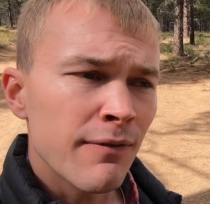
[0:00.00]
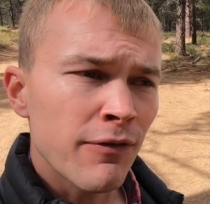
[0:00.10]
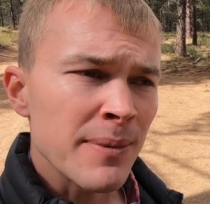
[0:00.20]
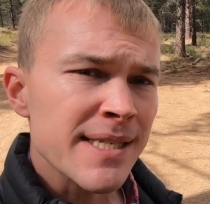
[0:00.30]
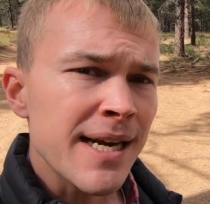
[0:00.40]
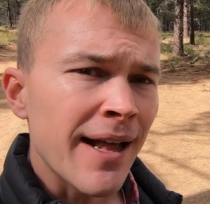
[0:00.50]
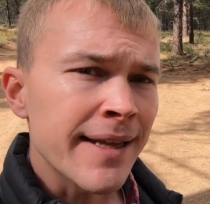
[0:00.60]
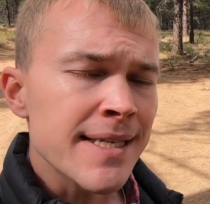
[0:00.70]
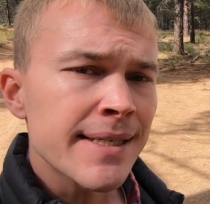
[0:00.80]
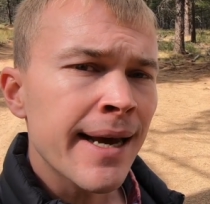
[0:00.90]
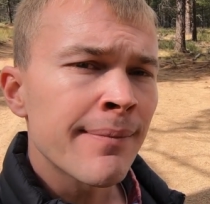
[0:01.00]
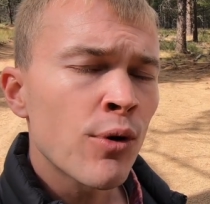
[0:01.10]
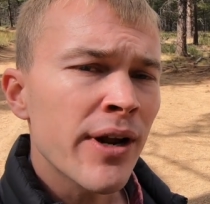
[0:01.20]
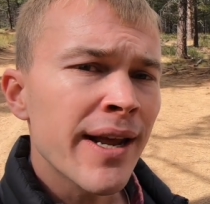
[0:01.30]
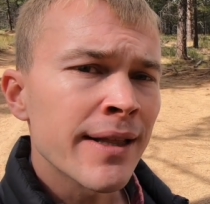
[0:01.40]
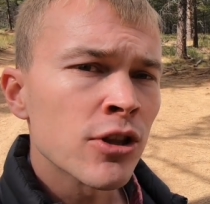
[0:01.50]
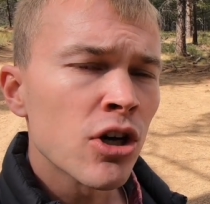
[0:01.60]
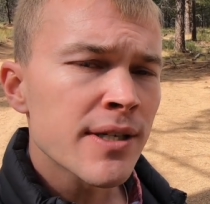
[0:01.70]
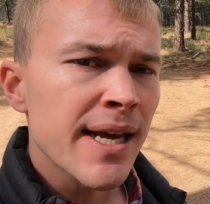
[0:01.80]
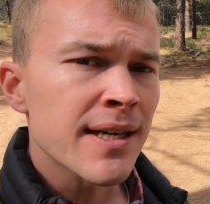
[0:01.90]
From a styling standpoint, it
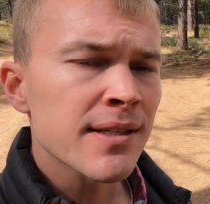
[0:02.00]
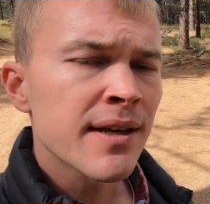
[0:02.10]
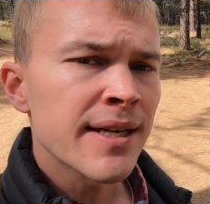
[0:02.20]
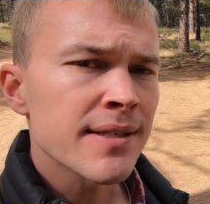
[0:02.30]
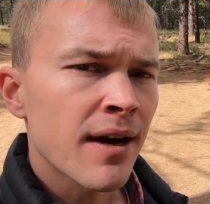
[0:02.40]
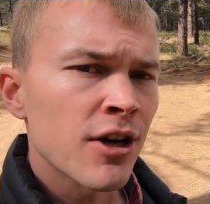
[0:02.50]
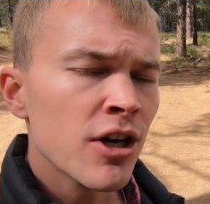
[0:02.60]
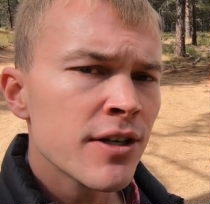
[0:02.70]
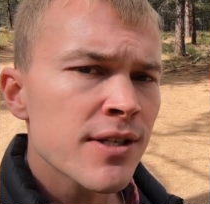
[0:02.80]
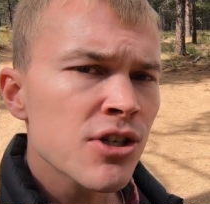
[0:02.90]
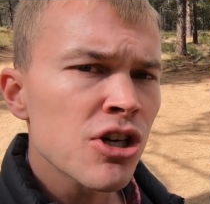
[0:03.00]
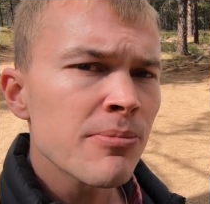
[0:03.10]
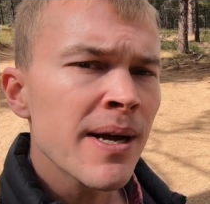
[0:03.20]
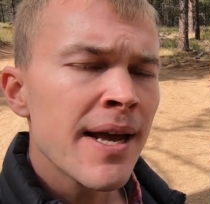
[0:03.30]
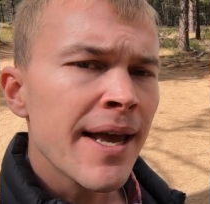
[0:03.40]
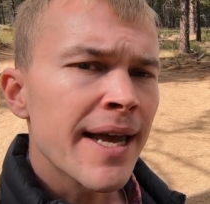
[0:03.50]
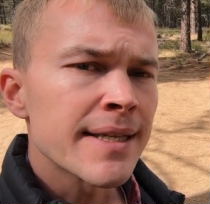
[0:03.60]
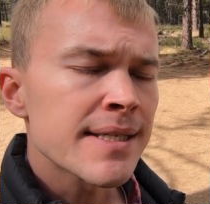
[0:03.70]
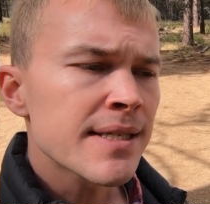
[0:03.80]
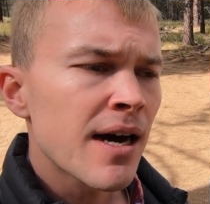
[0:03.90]
looks excellent. It's got a hood scoop,
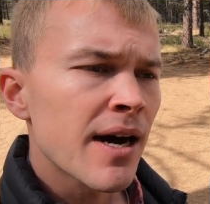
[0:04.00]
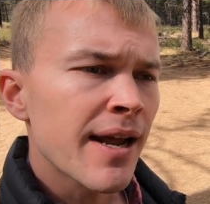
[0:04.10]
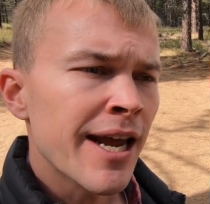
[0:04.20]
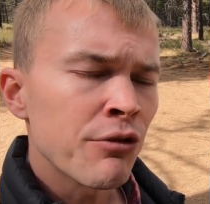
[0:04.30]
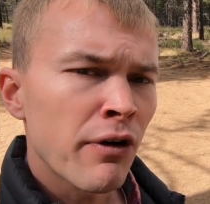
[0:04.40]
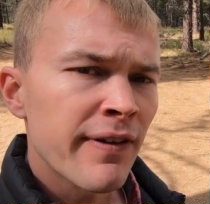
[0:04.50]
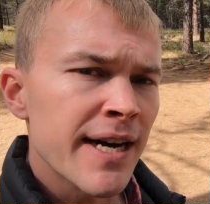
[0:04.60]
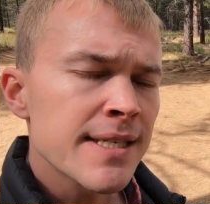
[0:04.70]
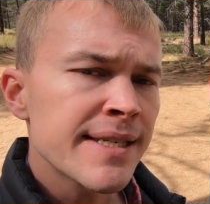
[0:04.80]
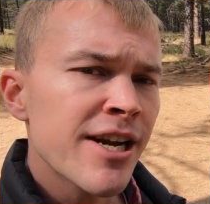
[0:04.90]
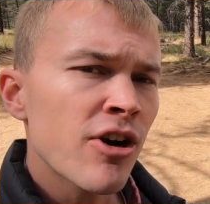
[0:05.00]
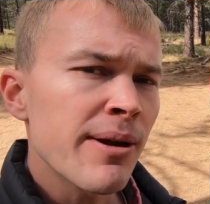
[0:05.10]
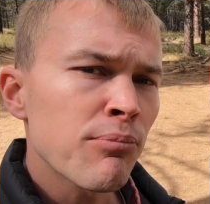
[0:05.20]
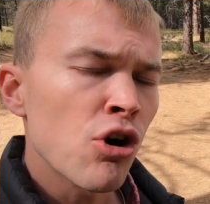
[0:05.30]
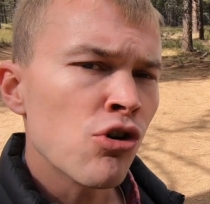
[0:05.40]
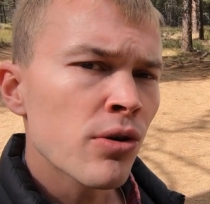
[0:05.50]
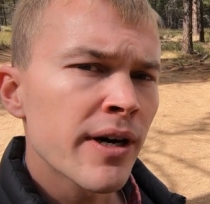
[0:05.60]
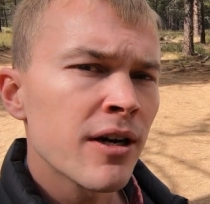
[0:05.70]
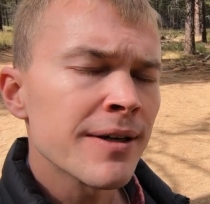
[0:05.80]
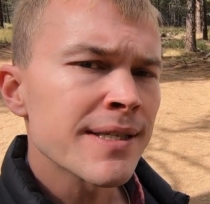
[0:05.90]
it's got a revised TRD Pro
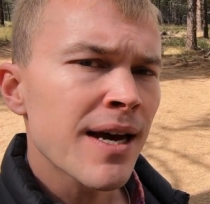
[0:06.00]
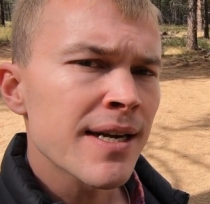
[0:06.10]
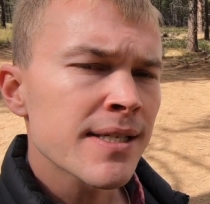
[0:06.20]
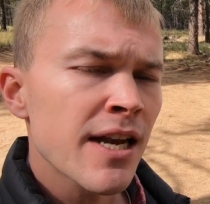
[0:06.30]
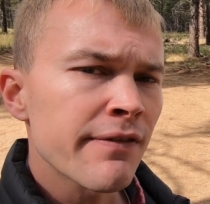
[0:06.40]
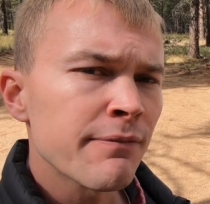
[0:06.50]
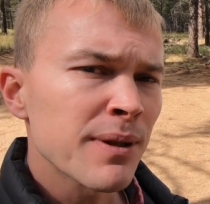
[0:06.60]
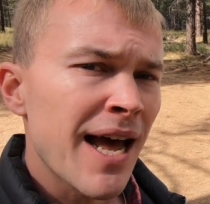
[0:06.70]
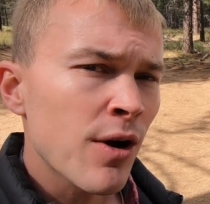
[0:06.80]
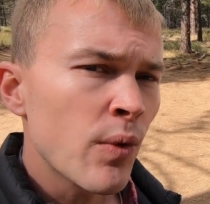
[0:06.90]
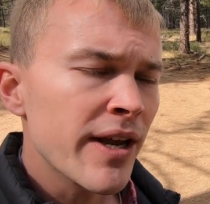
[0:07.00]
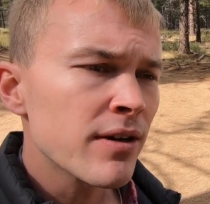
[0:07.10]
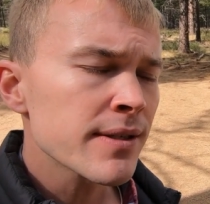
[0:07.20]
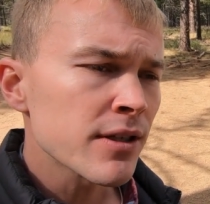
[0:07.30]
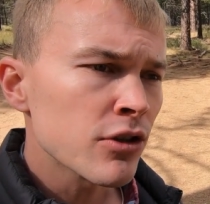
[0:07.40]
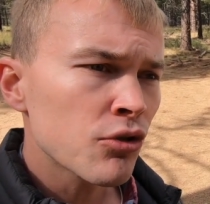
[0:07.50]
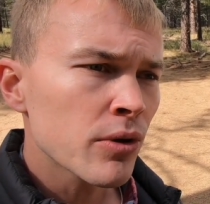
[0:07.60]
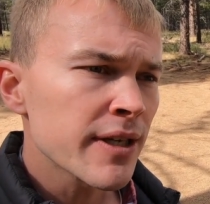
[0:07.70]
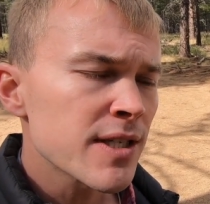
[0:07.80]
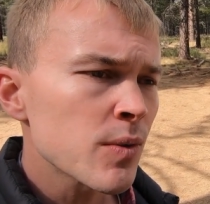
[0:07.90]
grille, it's got a set of black wheels that look
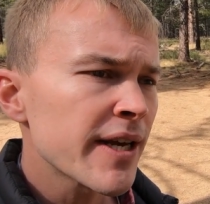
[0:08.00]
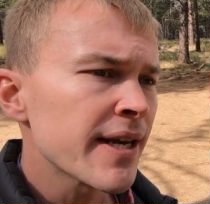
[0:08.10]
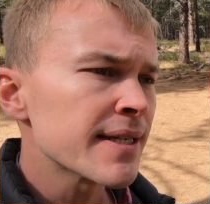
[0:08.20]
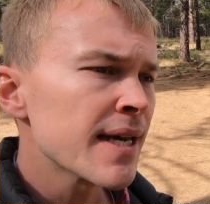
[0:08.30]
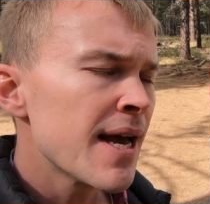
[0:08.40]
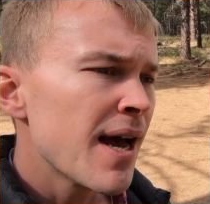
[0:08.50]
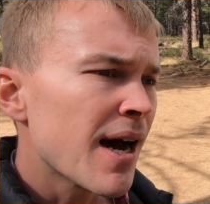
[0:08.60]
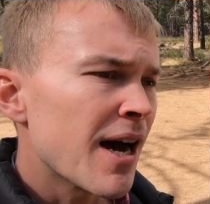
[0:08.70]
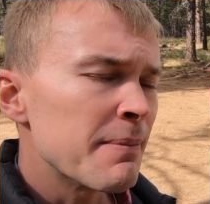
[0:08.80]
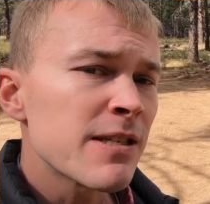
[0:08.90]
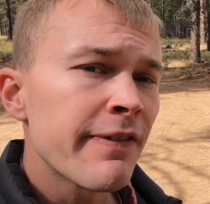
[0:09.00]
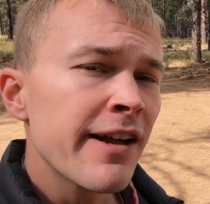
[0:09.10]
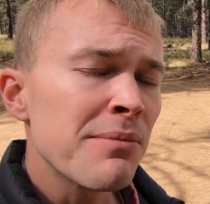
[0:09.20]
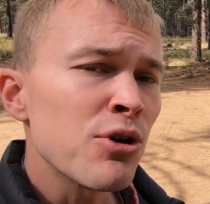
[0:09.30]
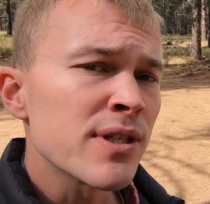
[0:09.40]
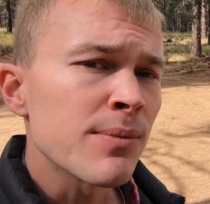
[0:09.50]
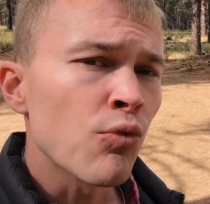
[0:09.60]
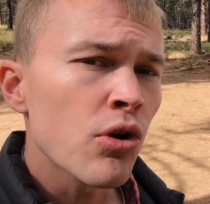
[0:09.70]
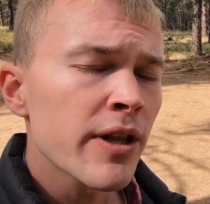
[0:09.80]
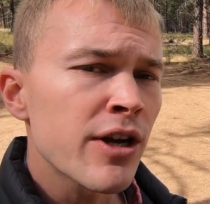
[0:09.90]
really sweet. It's available in some
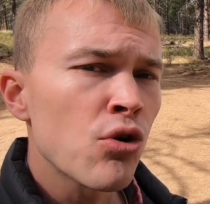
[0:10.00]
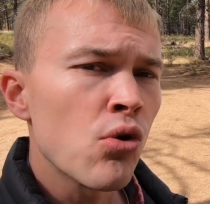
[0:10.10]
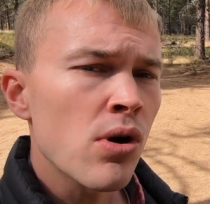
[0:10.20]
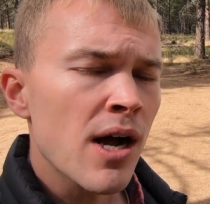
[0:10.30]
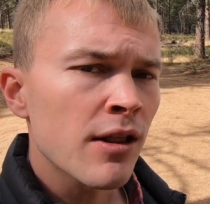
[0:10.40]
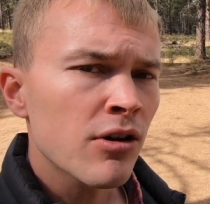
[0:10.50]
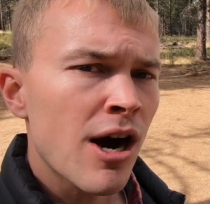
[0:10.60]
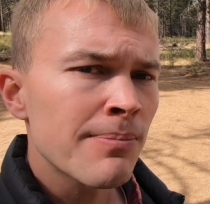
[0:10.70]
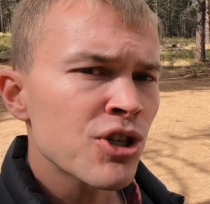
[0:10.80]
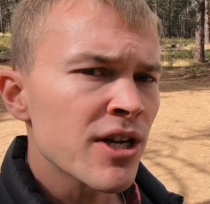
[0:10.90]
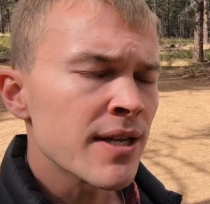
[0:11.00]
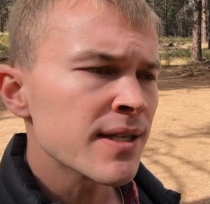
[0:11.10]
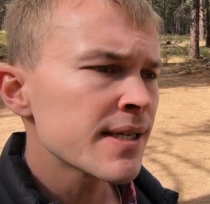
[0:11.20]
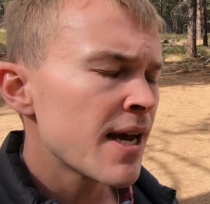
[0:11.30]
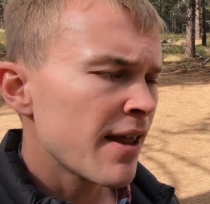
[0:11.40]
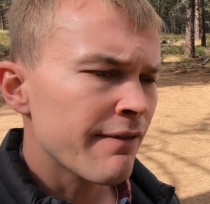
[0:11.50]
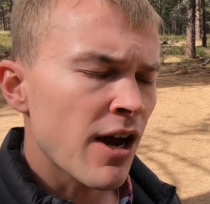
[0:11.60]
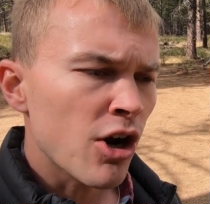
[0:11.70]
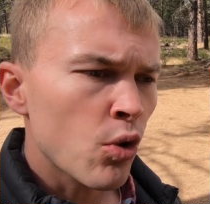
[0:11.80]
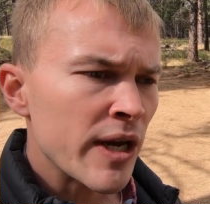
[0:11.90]
really cool color options. They've
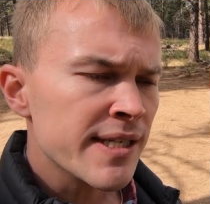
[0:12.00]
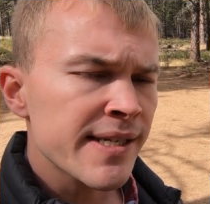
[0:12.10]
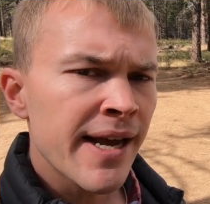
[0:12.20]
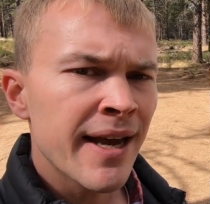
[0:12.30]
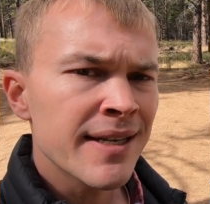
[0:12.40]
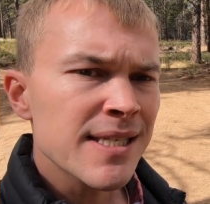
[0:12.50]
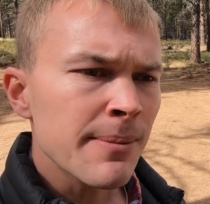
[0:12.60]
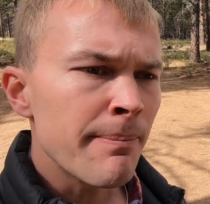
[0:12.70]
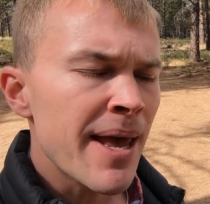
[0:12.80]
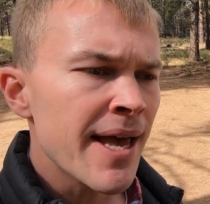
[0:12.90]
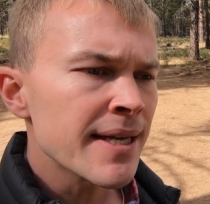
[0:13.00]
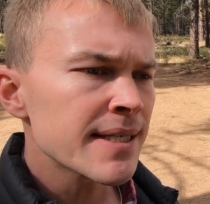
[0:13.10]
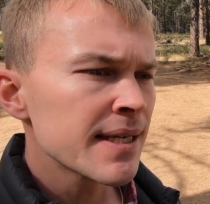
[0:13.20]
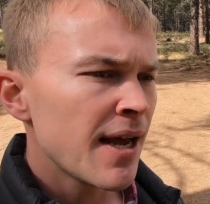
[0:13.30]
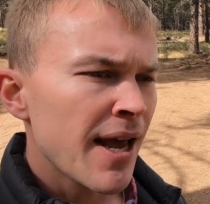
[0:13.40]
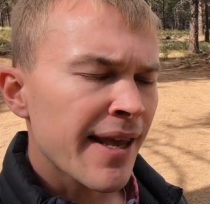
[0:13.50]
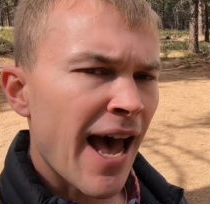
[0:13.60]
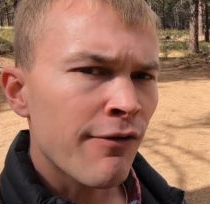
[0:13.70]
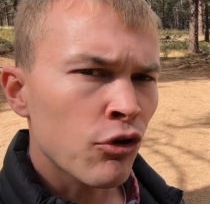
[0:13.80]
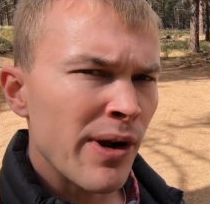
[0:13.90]
got quicksand, cement,
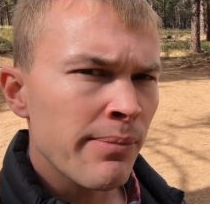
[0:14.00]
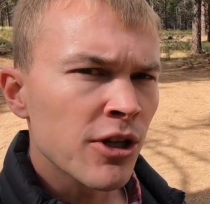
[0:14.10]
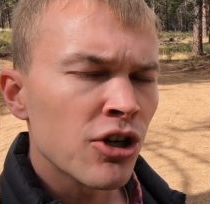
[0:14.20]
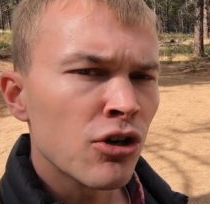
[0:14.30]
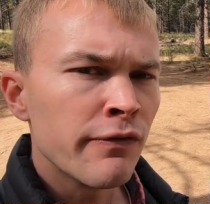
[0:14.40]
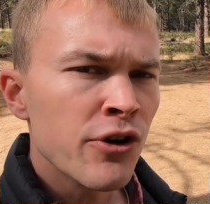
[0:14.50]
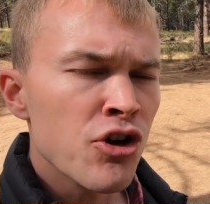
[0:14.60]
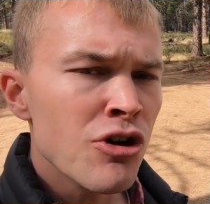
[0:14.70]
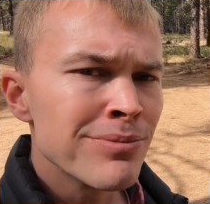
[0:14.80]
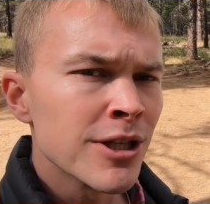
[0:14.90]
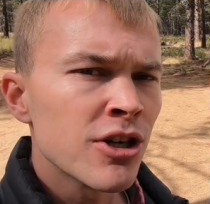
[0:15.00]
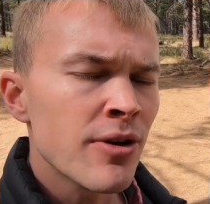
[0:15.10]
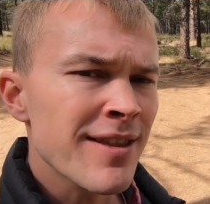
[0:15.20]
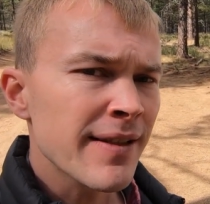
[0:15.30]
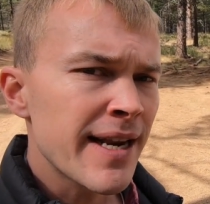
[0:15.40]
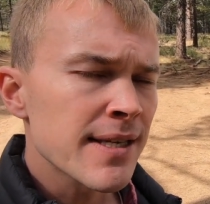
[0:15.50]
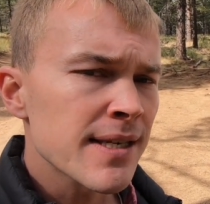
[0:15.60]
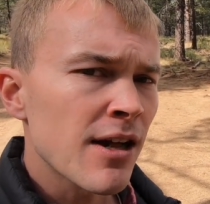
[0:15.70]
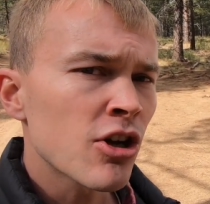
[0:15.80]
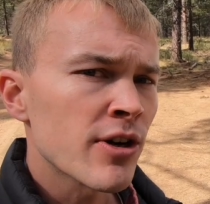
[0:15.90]
cavalry blue, voodoo blue, and the latest
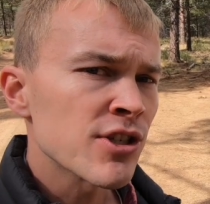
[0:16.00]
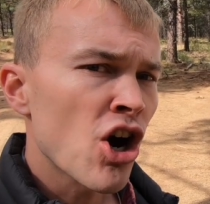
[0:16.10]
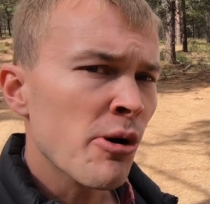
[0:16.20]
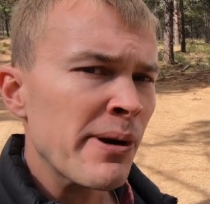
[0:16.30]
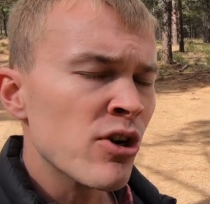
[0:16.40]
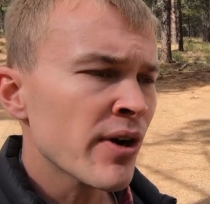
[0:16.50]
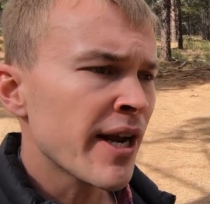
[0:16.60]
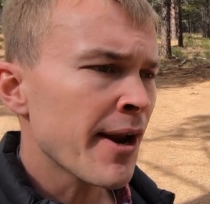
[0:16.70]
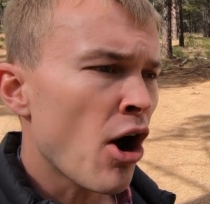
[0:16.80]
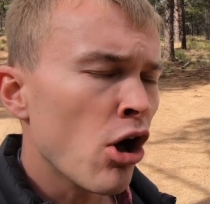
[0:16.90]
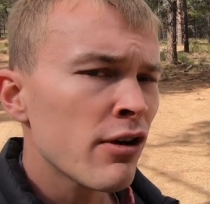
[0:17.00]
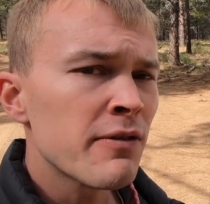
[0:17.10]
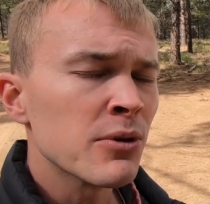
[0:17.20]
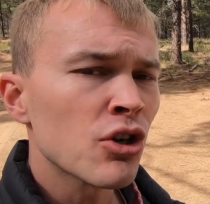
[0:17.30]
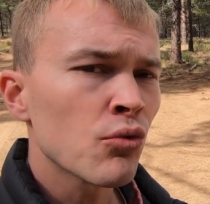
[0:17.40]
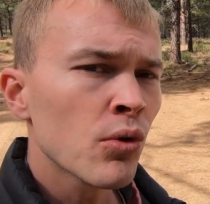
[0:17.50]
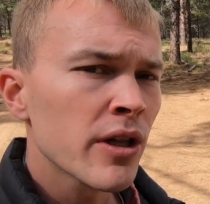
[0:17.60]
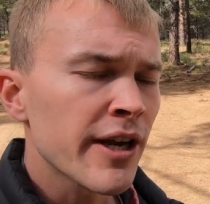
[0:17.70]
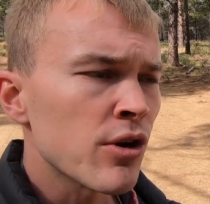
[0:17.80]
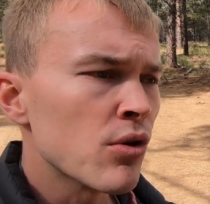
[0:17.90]
color is army green. All of them look
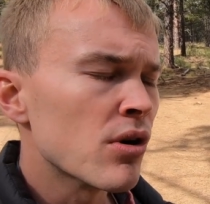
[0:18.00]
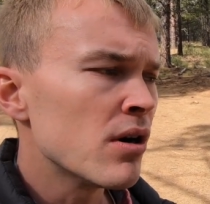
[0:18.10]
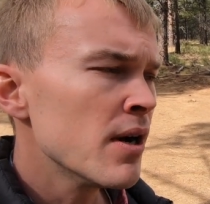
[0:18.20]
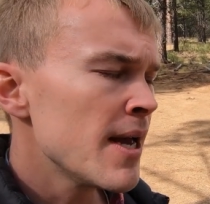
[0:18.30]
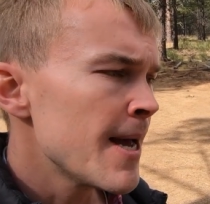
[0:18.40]
really cool.